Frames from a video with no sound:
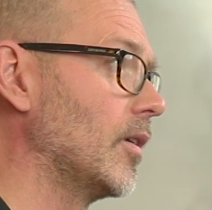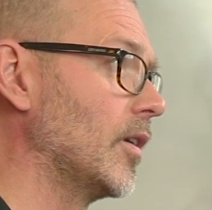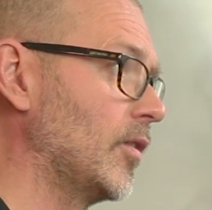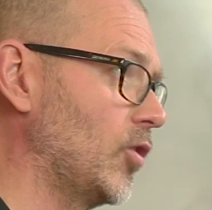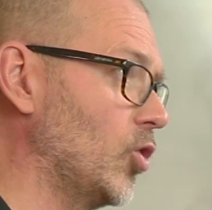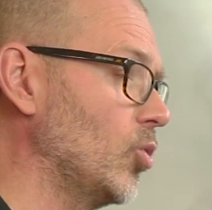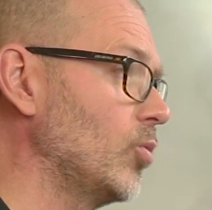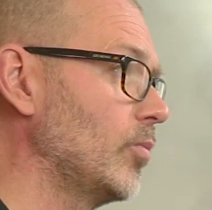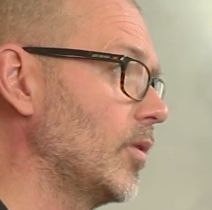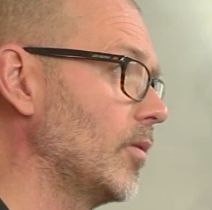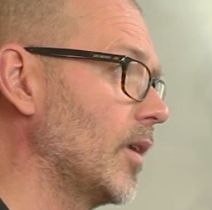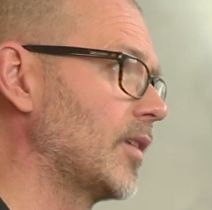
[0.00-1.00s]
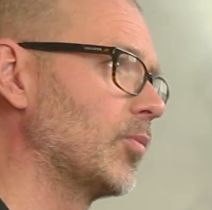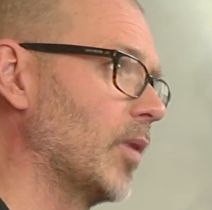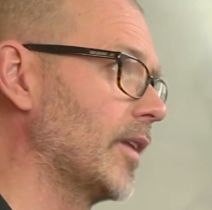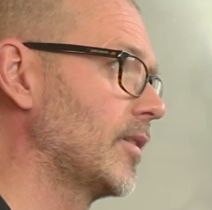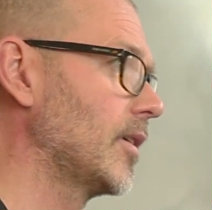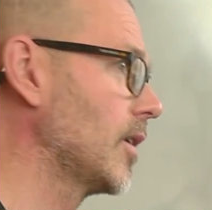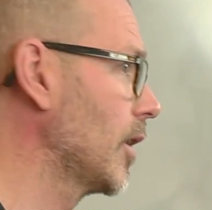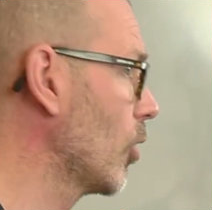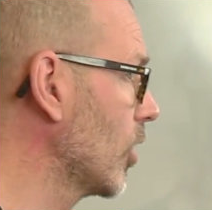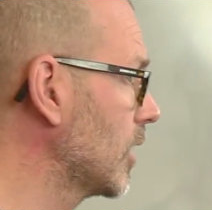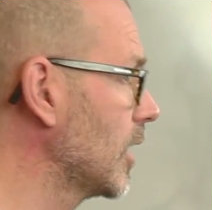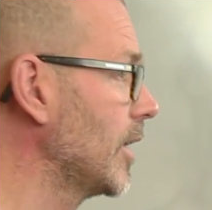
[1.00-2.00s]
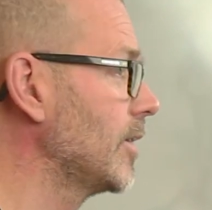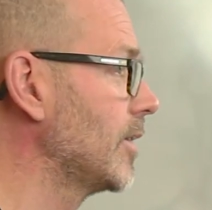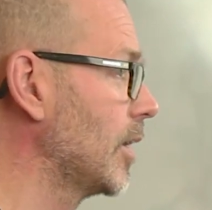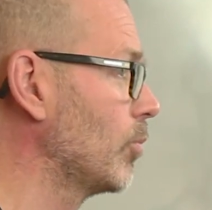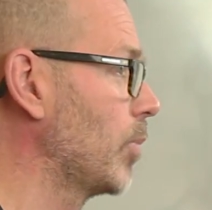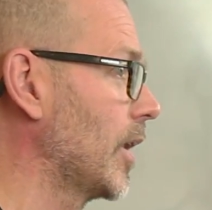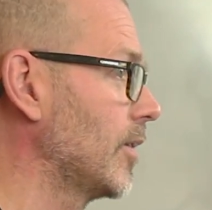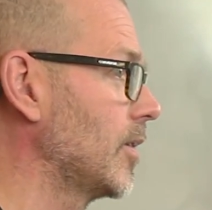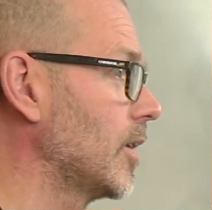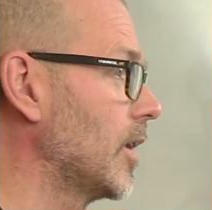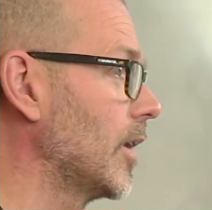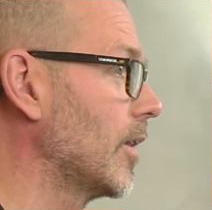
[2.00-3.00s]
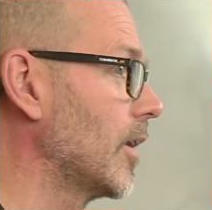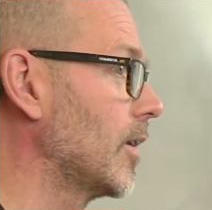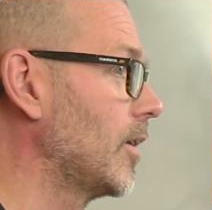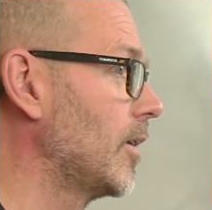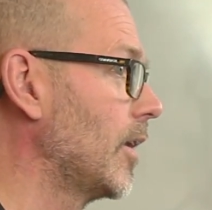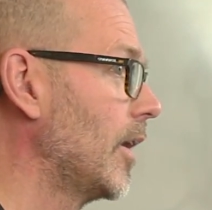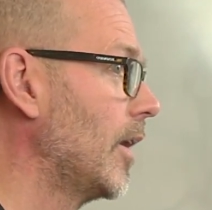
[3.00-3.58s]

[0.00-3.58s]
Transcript: assume explicitly or at least implicitly that